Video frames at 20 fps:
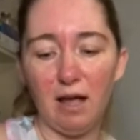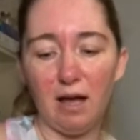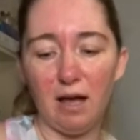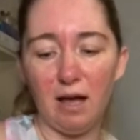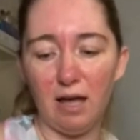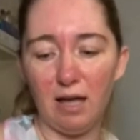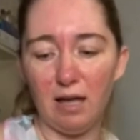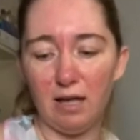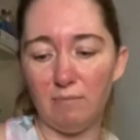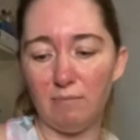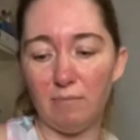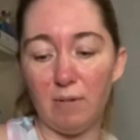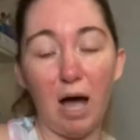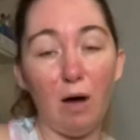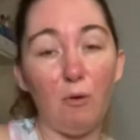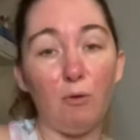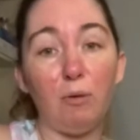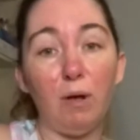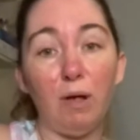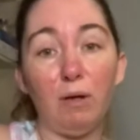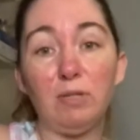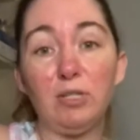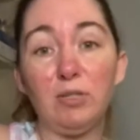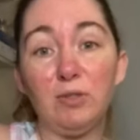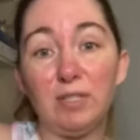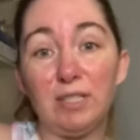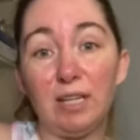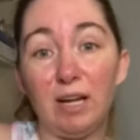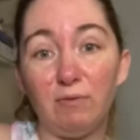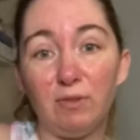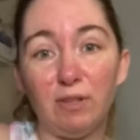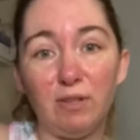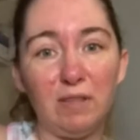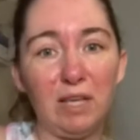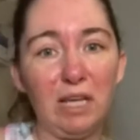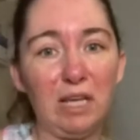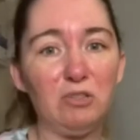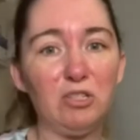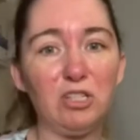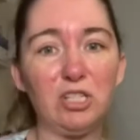I will probably do several of
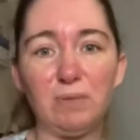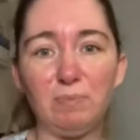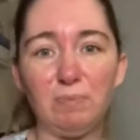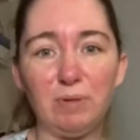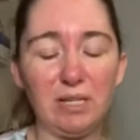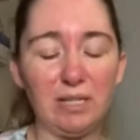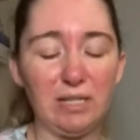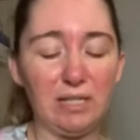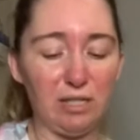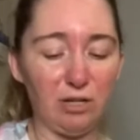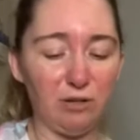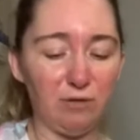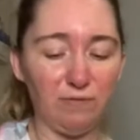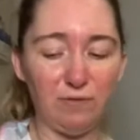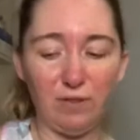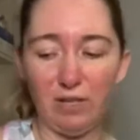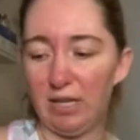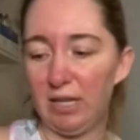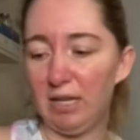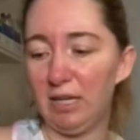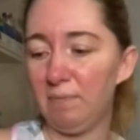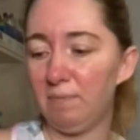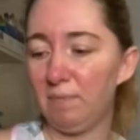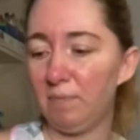these just because they're fun.